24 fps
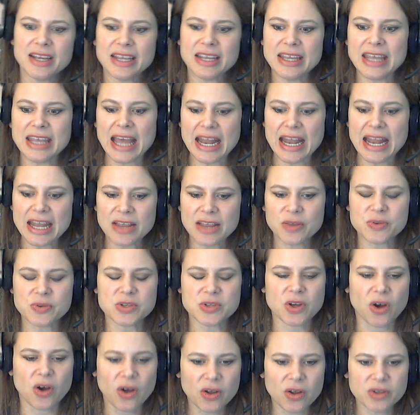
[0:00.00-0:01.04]
getting those
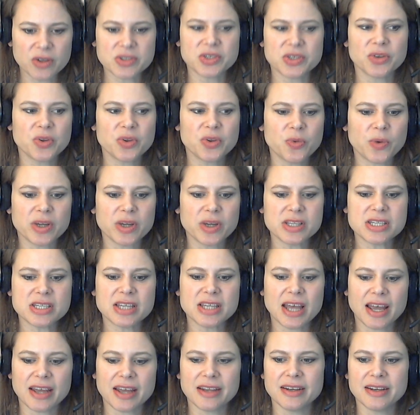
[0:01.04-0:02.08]
calls they're the ones
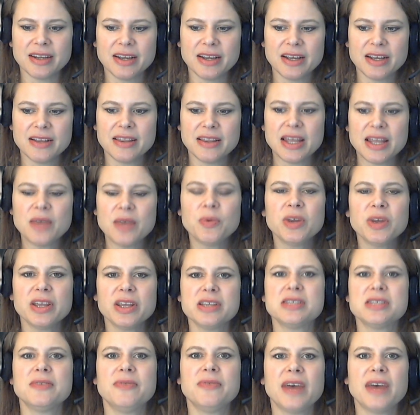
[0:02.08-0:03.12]
that they
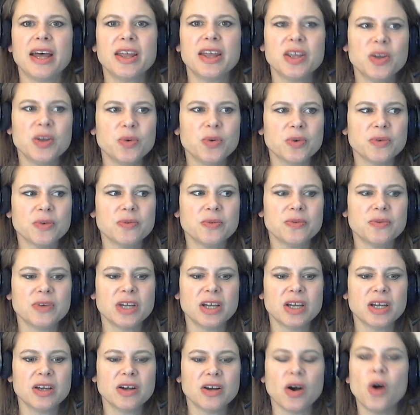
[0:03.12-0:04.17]
realize the value of
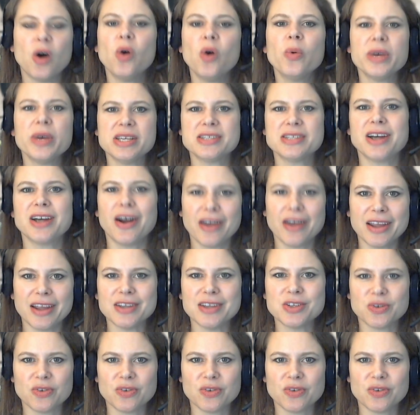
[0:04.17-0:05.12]
always talking to